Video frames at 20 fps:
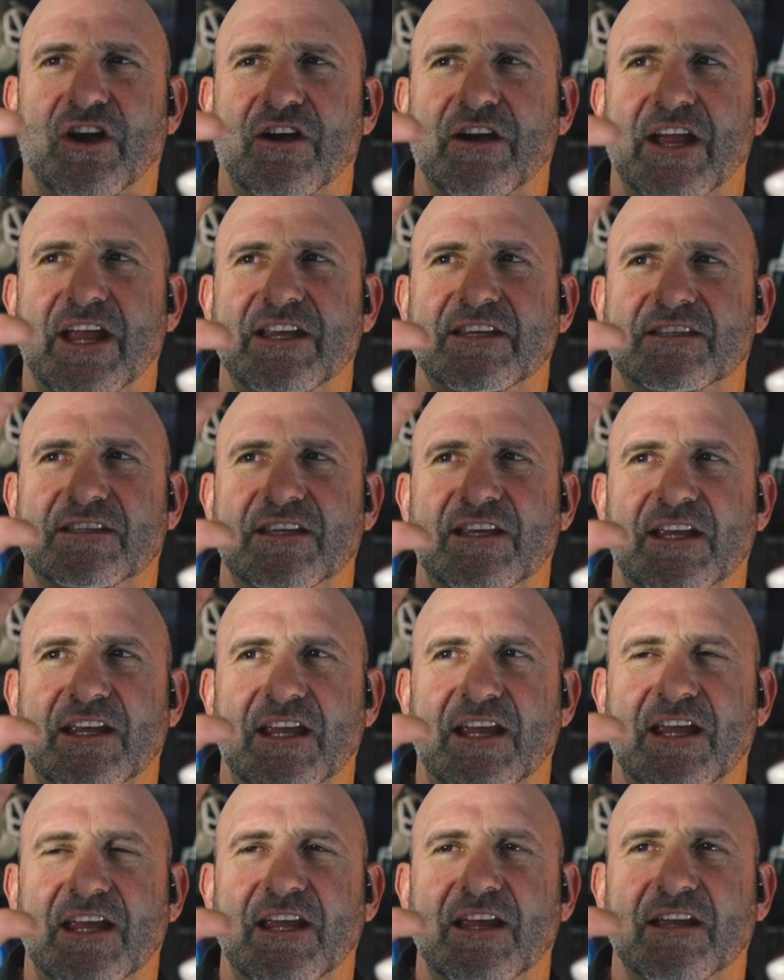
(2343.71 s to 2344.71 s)
R A C
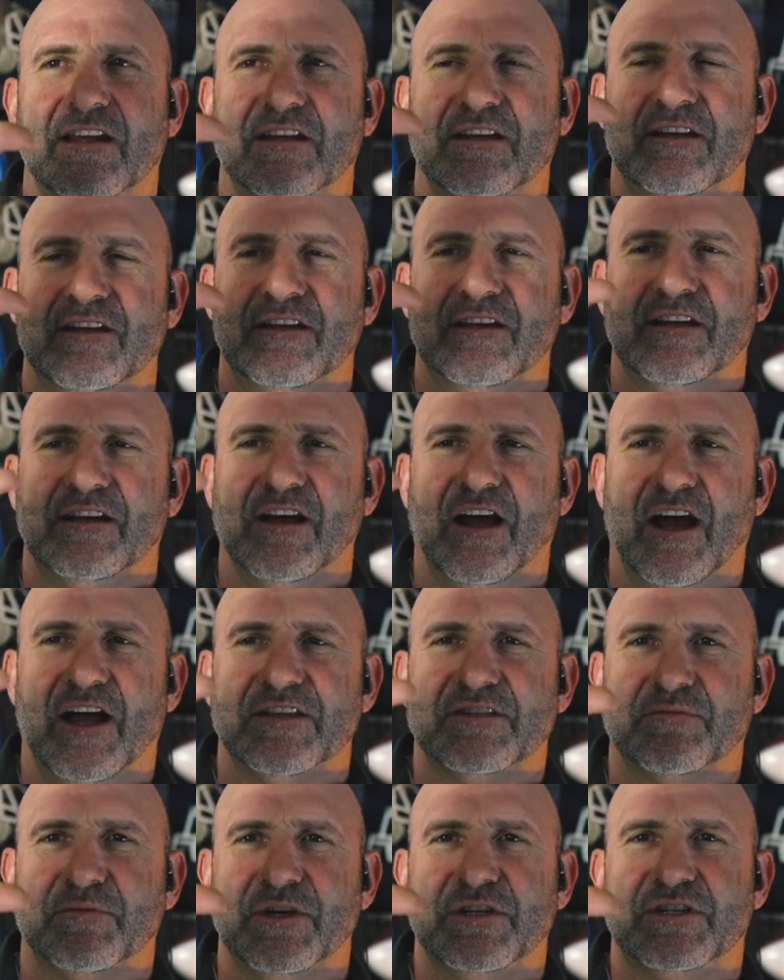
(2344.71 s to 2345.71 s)
E, God's
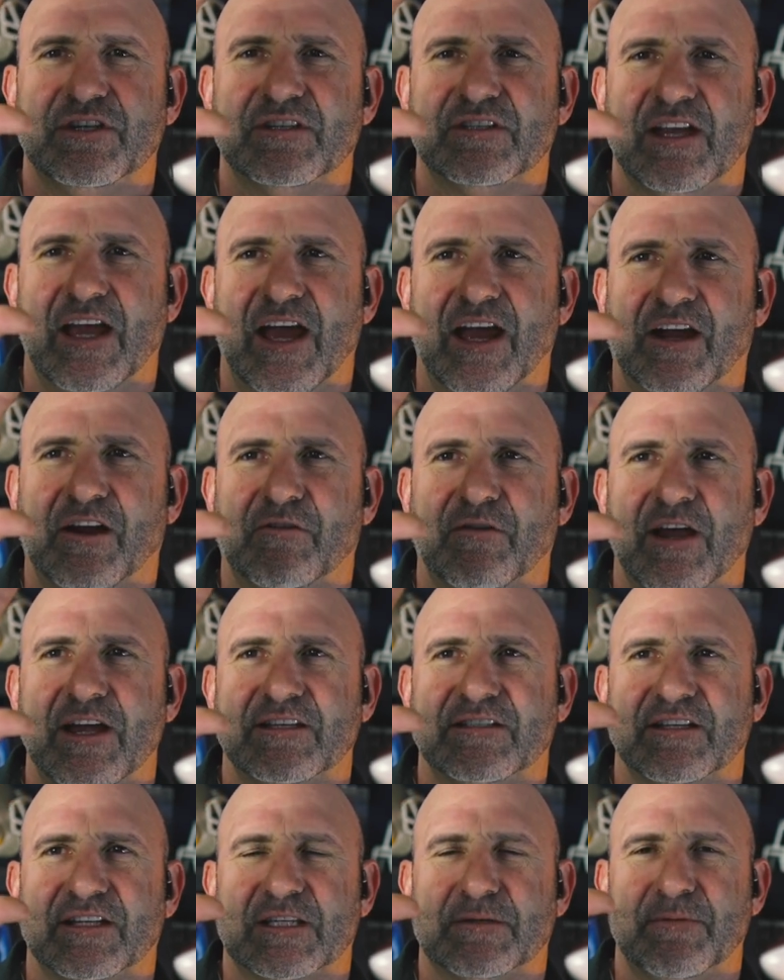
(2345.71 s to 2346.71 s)
yep. riches at
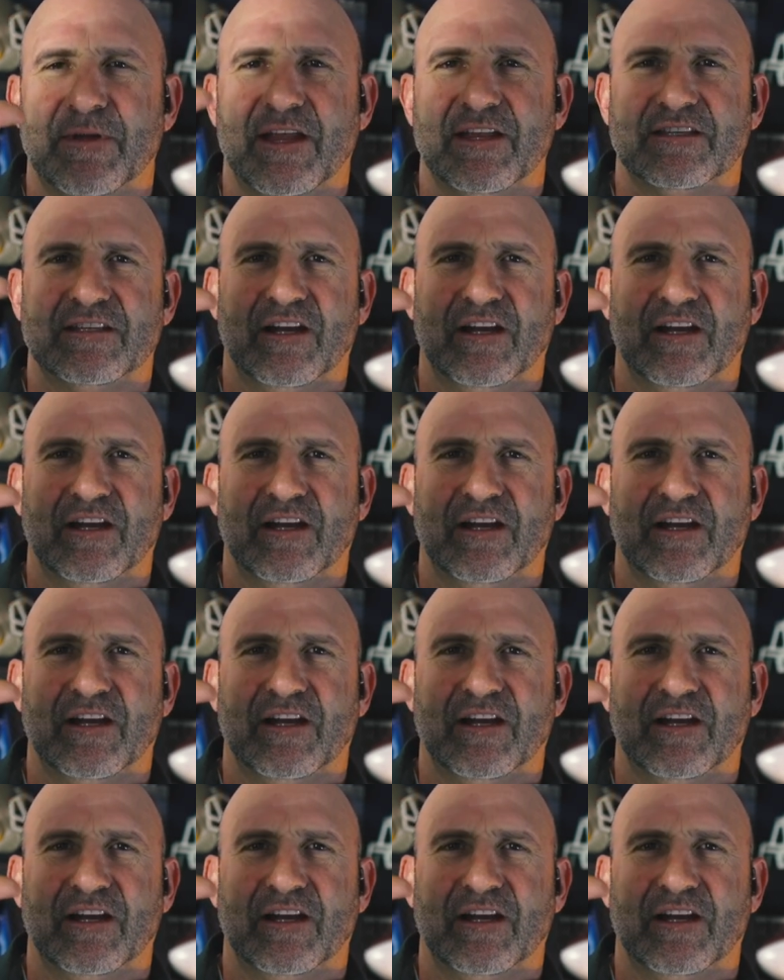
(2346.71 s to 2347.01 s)
Christ's expense.